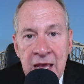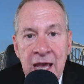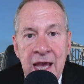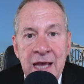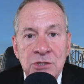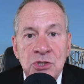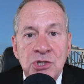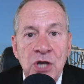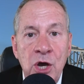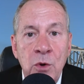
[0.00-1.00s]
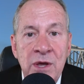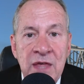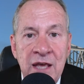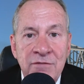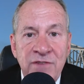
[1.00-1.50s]
And
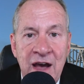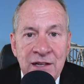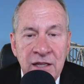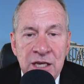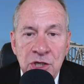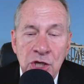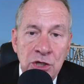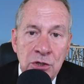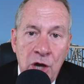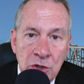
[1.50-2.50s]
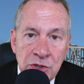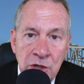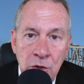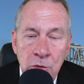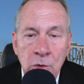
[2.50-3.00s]
then finally, you can
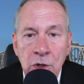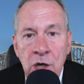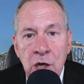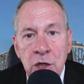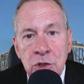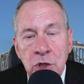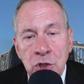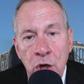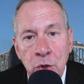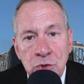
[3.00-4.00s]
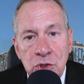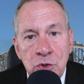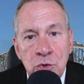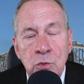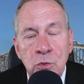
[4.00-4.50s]
also go
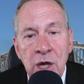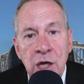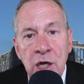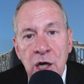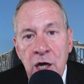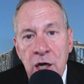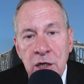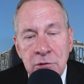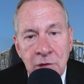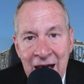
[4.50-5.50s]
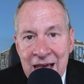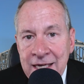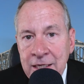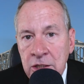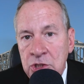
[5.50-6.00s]
to
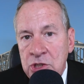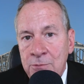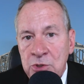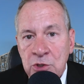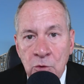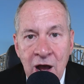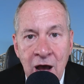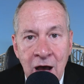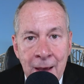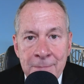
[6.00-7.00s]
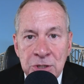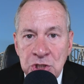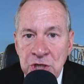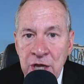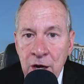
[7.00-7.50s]
like, subscribe,
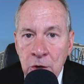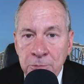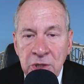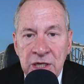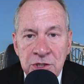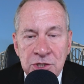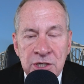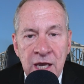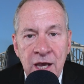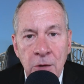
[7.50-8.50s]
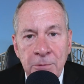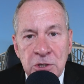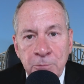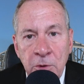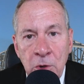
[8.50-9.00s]
share. Please help
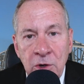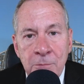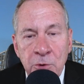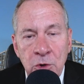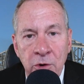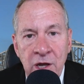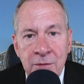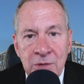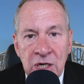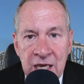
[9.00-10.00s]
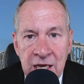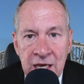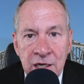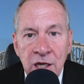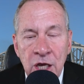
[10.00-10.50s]
us promote our program.
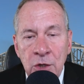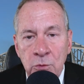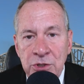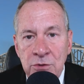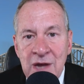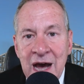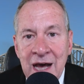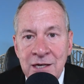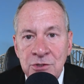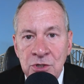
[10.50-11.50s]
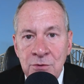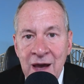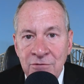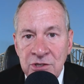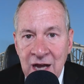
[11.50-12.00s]
Again, we do not do
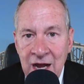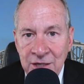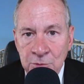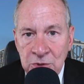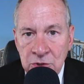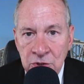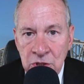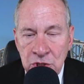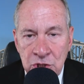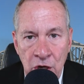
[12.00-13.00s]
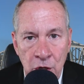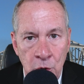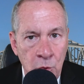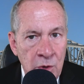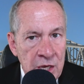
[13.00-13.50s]
advertisements on this
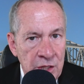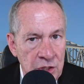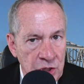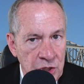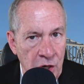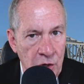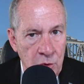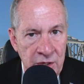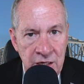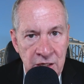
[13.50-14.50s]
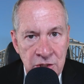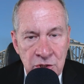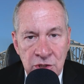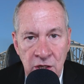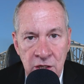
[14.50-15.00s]
show. This show
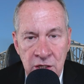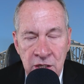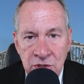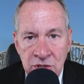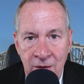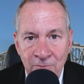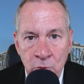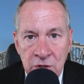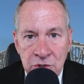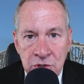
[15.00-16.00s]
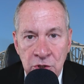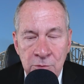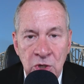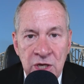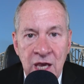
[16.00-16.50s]
is an attempt for us to
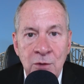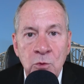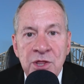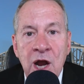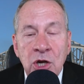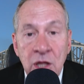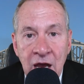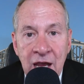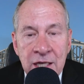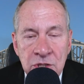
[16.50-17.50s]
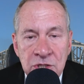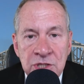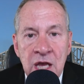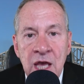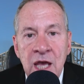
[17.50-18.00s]
communicate with our clients
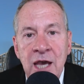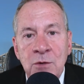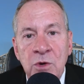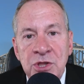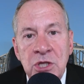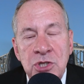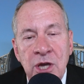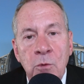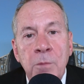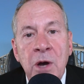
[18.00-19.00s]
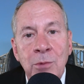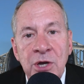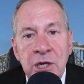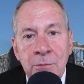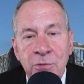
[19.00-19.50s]
and with the general
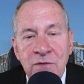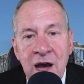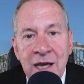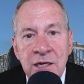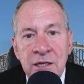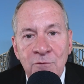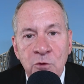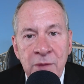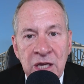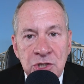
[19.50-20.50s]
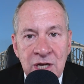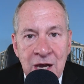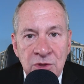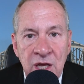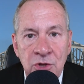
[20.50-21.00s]
public and provide information
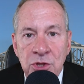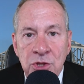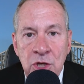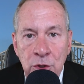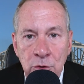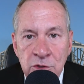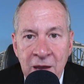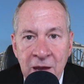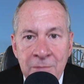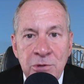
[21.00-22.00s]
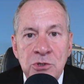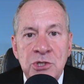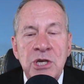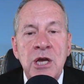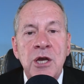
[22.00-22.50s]
out there that the newspapers,
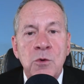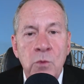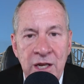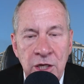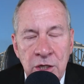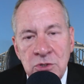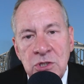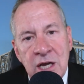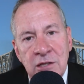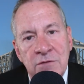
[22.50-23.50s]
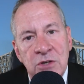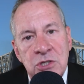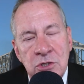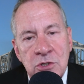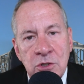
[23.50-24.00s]
radios, and
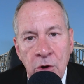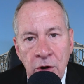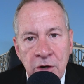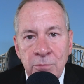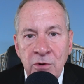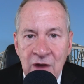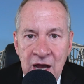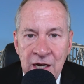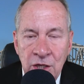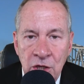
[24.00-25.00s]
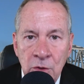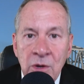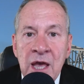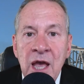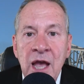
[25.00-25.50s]
televisions aren't providing you.
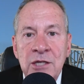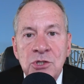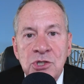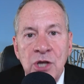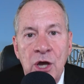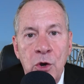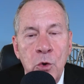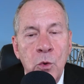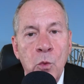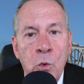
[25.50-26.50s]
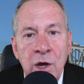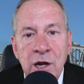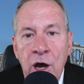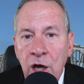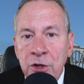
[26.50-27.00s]
And so one
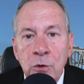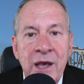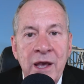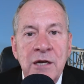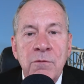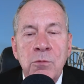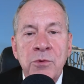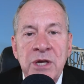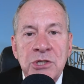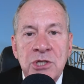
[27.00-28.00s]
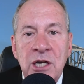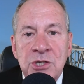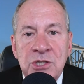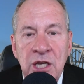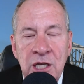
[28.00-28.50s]
other way to reach
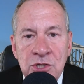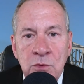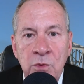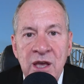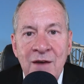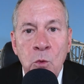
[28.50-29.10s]
us is we have a